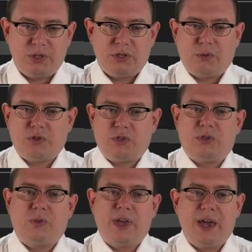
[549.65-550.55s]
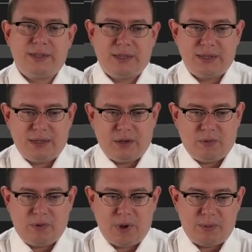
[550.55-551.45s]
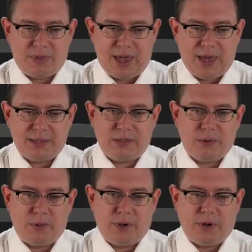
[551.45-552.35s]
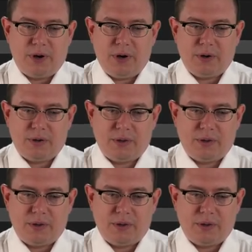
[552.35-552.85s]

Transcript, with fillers: So I'll just do that. Rewrite with add 0r.